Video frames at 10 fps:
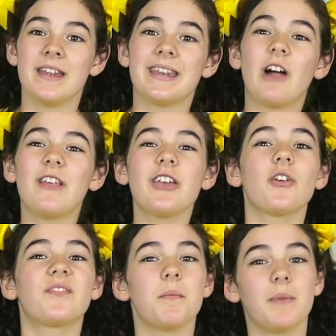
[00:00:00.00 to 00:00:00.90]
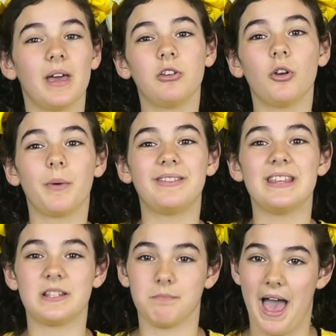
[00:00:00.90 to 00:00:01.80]
Now that you're familiar with
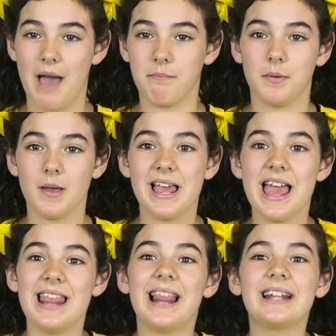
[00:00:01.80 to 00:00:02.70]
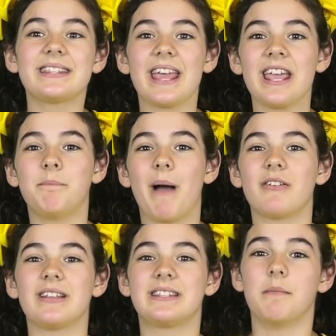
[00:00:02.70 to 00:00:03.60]
this map, let's think about
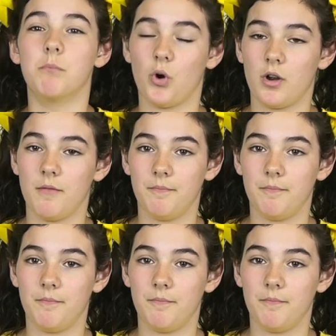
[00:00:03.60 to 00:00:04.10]
it some more.